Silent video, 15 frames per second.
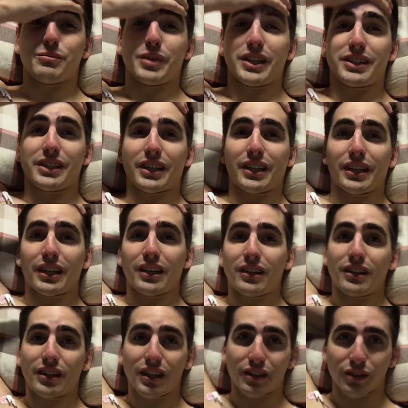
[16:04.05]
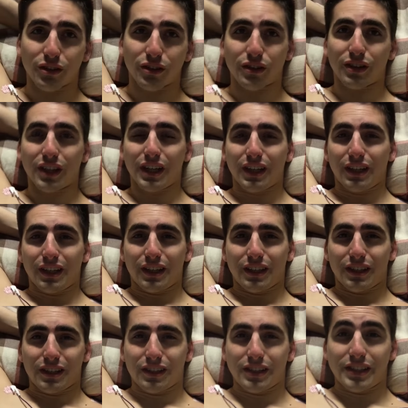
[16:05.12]
basically another
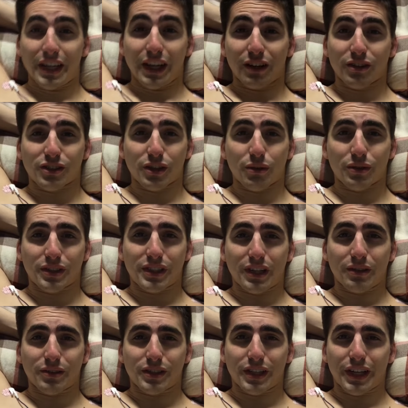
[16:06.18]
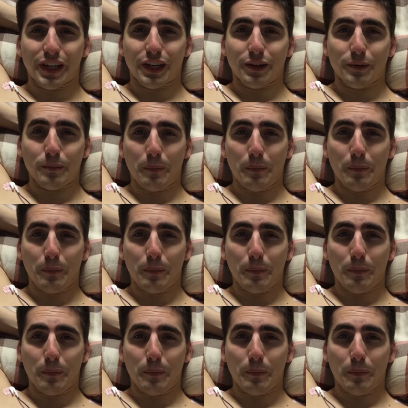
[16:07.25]
day or so, it sounds like,